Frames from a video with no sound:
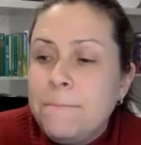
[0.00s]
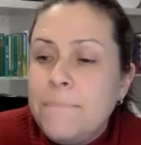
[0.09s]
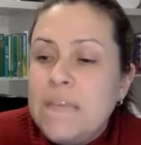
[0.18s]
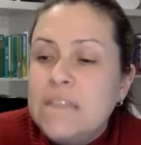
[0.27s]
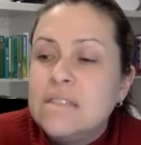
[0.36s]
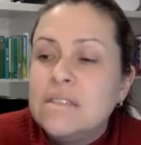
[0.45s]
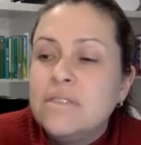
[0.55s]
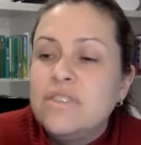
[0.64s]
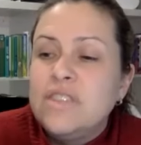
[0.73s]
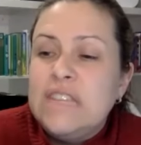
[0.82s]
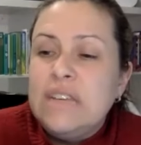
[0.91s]
pieces of
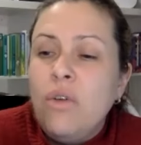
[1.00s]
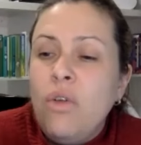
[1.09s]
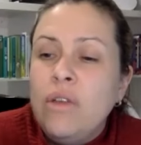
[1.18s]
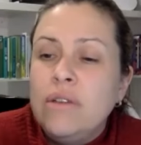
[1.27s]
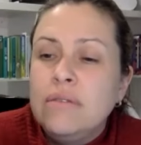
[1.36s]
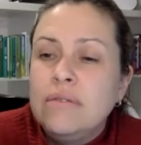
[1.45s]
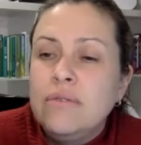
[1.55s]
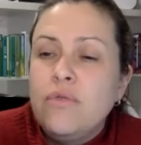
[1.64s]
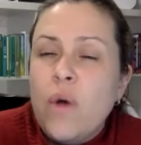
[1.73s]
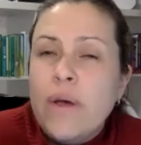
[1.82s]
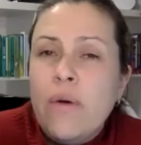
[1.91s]
steel and
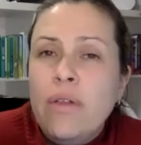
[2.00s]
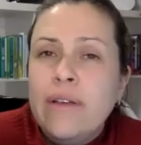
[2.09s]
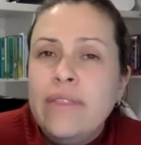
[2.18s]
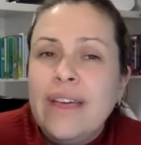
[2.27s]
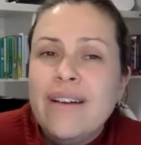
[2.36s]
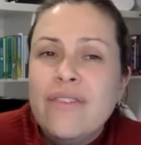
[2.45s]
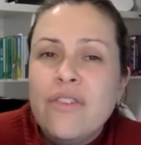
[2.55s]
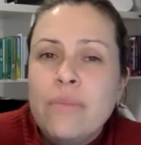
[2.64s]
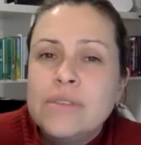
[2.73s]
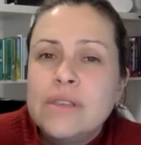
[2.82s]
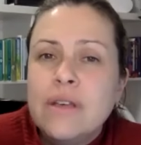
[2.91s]
foil and they cover
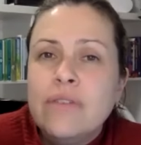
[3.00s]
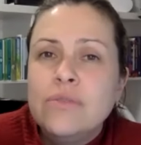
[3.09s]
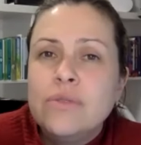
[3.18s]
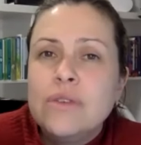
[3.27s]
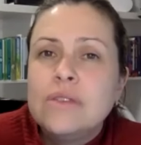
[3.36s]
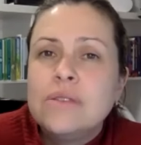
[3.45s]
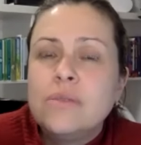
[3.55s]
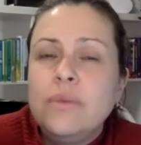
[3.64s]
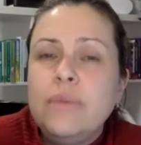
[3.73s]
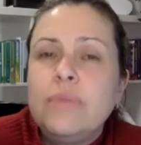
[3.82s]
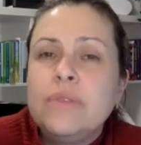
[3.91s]
themselves with it. So when
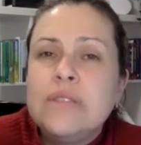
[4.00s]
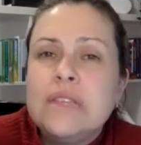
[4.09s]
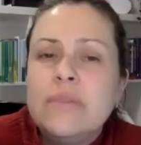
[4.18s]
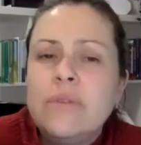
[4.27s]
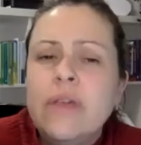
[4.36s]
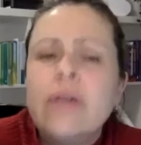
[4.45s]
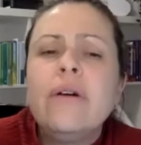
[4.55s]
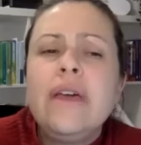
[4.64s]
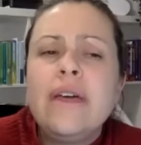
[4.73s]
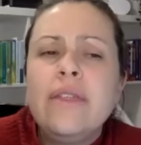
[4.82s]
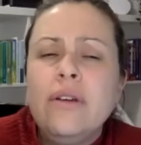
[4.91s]
people see them, they're like, oh
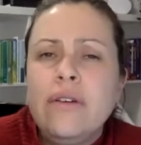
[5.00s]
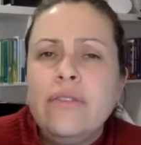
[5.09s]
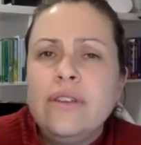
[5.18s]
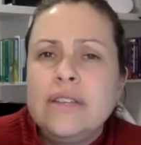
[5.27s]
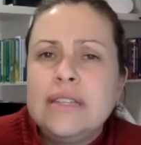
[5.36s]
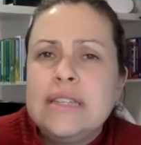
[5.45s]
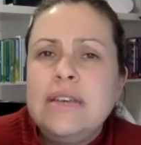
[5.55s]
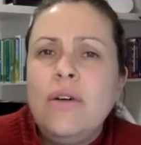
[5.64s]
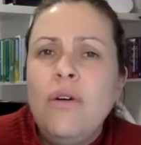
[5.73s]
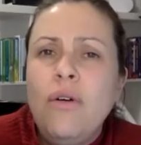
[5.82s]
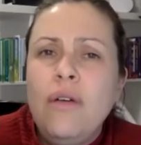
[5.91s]
yeah, they're covered in
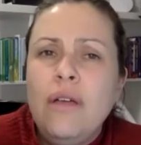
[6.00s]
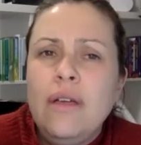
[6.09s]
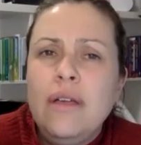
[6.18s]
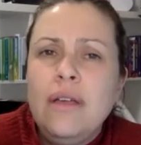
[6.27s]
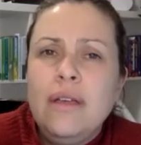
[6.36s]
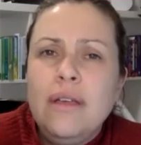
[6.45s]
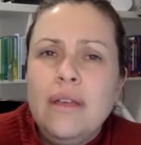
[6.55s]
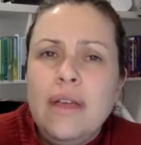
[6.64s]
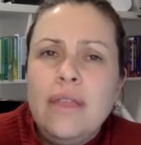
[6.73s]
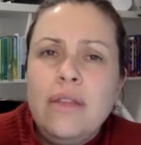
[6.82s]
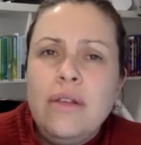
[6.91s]
steel.
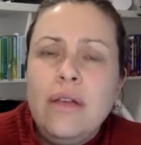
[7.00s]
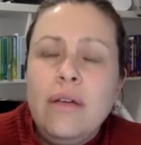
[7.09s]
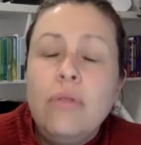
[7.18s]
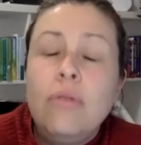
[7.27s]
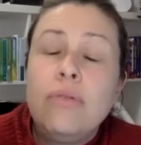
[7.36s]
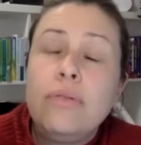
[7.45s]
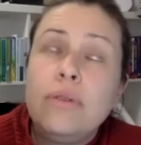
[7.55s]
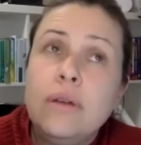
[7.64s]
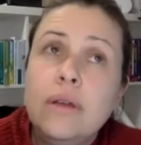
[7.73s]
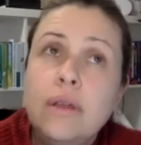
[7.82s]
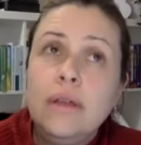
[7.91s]
And they're like, whew,
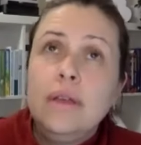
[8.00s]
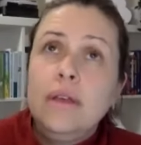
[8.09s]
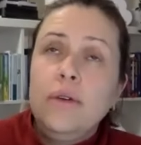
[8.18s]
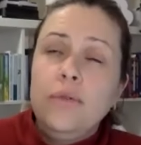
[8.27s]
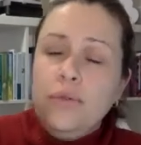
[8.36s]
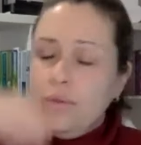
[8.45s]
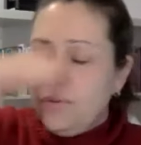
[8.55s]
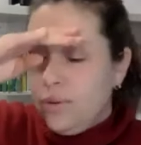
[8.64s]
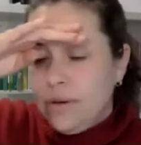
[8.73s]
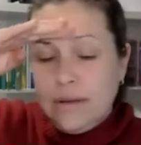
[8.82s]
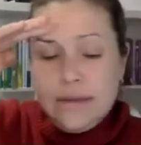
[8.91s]
whew,
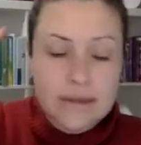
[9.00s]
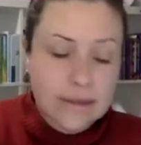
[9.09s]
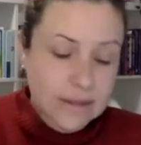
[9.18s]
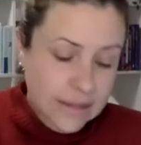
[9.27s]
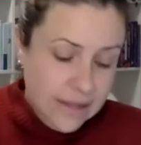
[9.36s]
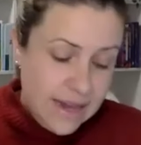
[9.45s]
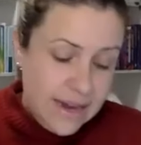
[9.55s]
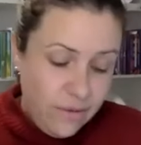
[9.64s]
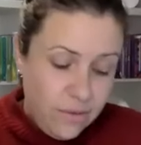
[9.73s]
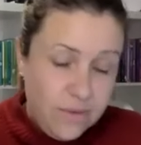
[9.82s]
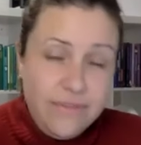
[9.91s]
glad
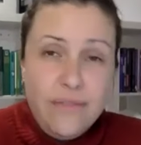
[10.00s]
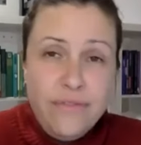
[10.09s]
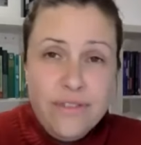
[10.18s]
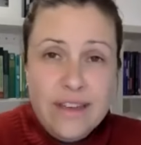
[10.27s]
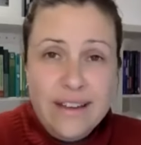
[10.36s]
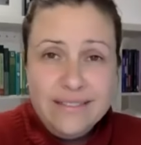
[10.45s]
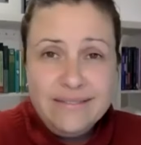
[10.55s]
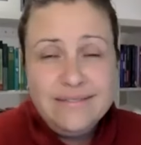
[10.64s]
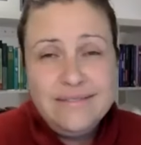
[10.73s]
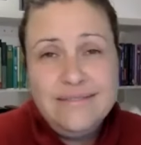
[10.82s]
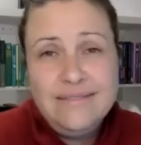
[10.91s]
everyone fell for that.
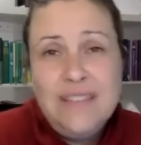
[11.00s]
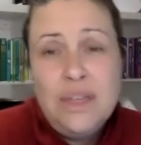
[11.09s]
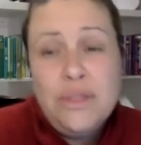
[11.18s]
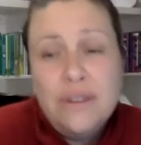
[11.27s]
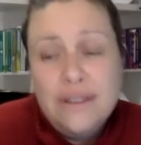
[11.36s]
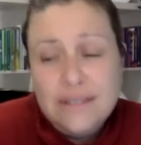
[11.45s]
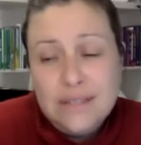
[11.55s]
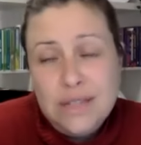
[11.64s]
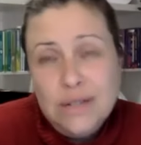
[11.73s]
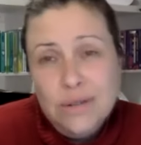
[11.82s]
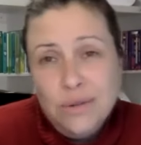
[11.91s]
And they thought I had
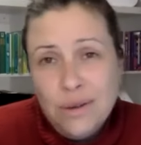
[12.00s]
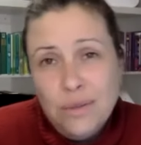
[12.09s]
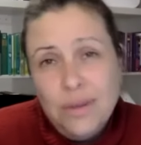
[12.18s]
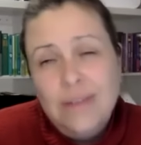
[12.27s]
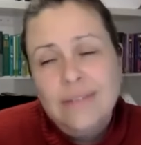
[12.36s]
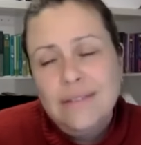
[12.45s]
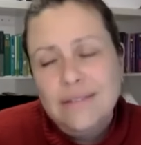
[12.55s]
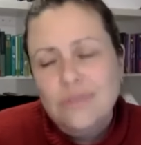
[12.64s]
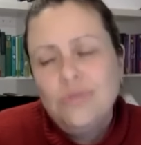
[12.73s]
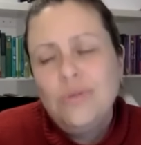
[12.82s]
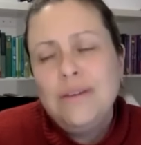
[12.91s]
steel around me.
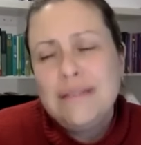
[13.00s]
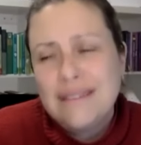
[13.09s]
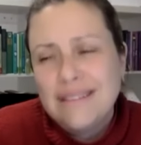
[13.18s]
Sweet.